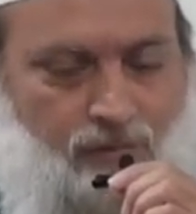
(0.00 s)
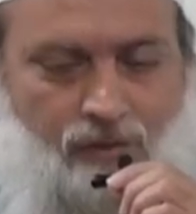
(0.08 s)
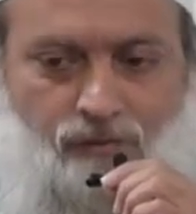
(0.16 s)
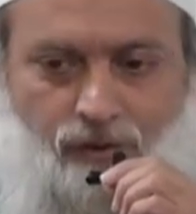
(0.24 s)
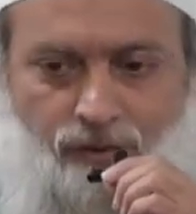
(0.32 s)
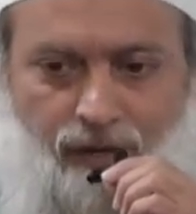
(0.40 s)

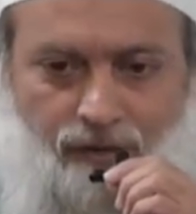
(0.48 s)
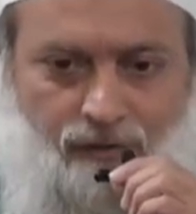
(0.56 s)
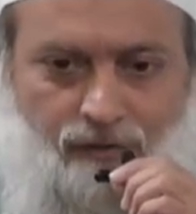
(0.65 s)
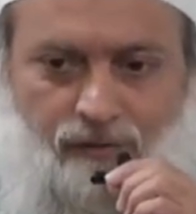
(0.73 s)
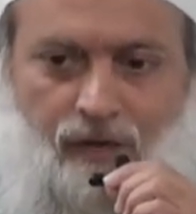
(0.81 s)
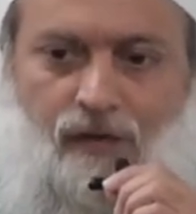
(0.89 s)
What
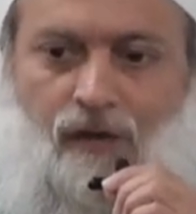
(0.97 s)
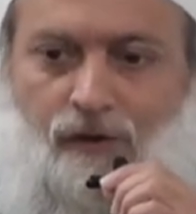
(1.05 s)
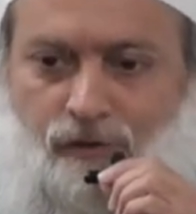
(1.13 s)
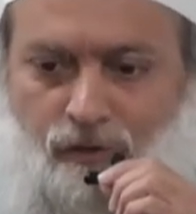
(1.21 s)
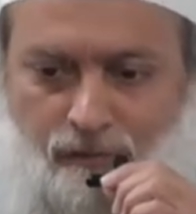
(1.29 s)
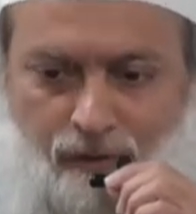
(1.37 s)
do? I
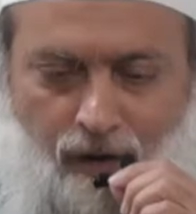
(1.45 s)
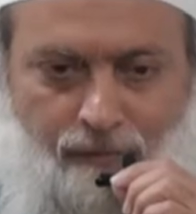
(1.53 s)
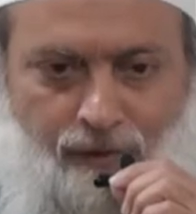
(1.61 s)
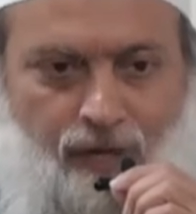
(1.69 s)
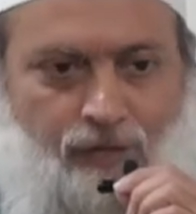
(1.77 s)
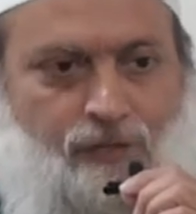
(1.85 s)
go to the
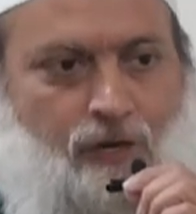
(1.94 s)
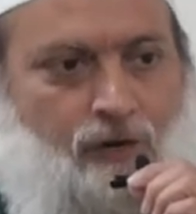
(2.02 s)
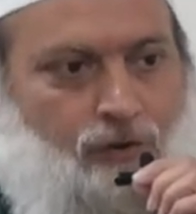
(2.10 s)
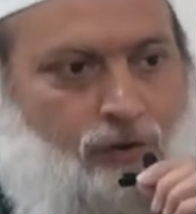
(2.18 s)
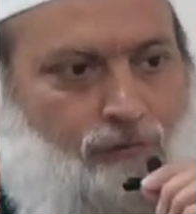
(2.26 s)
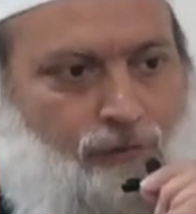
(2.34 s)
property, I
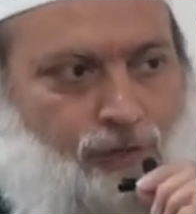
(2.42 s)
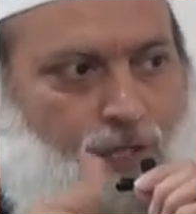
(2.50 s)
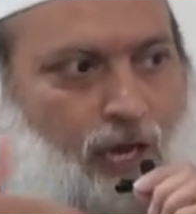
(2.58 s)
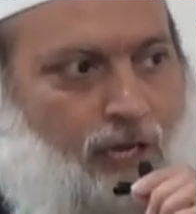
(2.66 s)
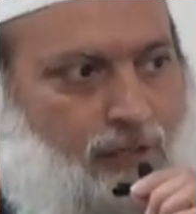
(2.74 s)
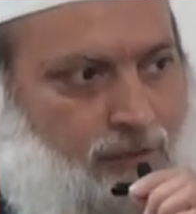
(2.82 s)
start looking for
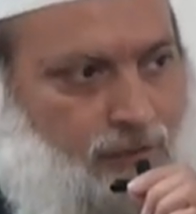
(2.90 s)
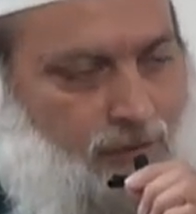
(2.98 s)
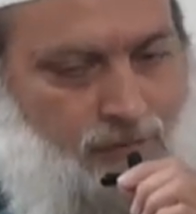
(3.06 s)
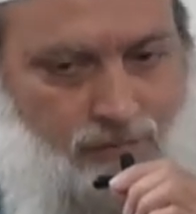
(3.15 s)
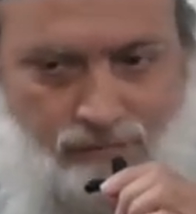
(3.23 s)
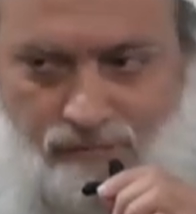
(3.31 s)

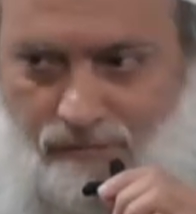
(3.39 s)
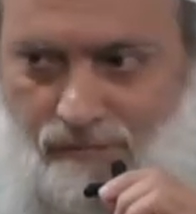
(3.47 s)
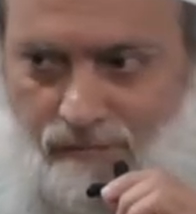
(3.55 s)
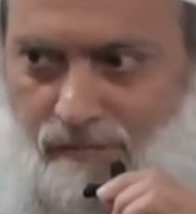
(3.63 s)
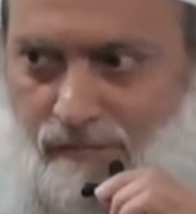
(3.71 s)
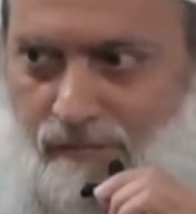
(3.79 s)
signs.
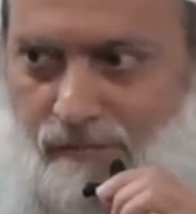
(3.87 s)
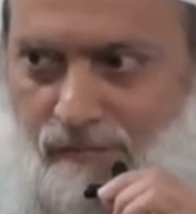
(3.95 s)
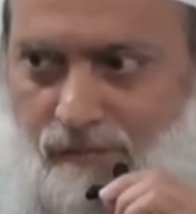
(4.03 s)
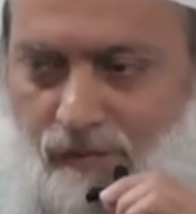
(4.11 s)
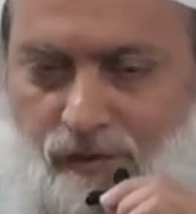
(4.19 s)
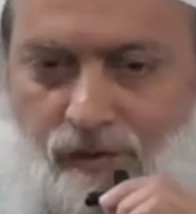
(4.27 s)

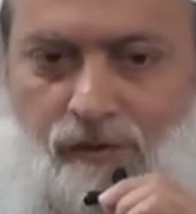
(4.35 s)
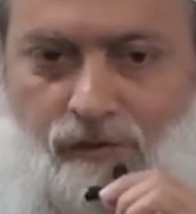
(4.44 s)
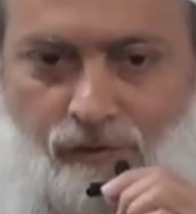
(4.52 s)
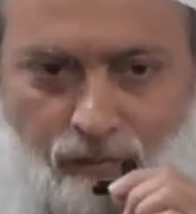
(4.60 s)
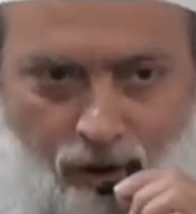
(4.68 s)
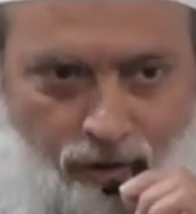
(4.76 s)
You know,
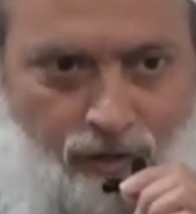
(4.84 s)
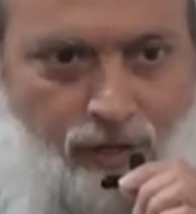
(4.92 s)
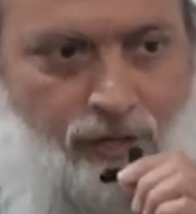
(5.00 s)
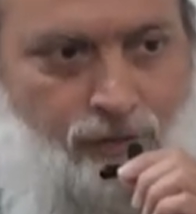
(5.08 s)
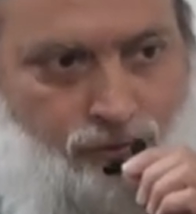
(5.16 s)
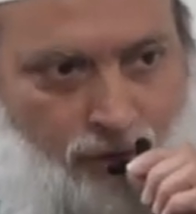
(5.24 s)

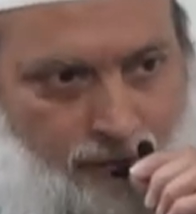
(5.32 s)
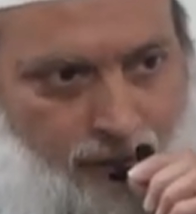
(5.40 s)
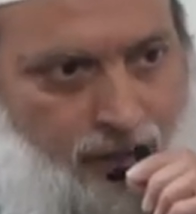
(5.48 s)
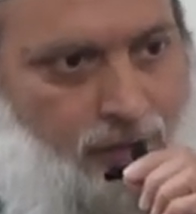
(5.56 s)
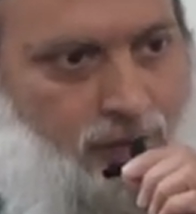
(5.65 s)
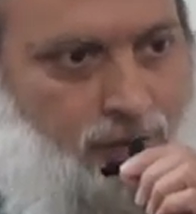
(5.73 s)
markings,
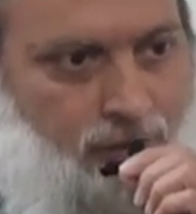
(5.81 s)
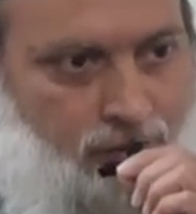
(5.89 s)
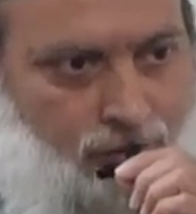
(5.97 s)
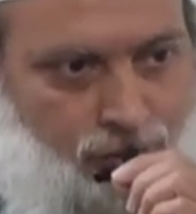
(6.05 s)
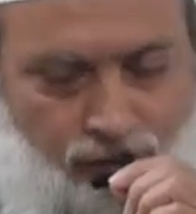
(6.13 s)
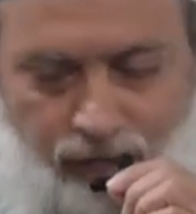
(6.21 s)
rubbings,
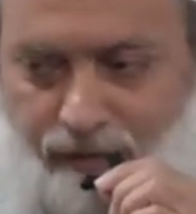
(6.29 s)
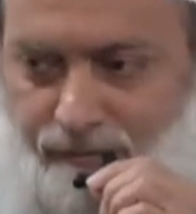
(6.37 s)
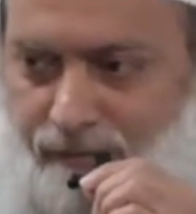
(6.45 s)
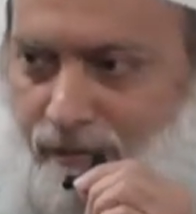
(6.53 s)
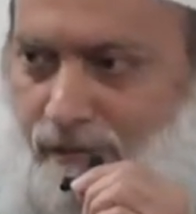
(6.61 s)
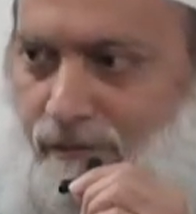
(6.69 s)

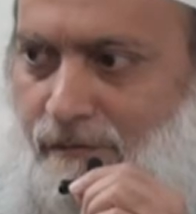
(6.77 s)
scrapes,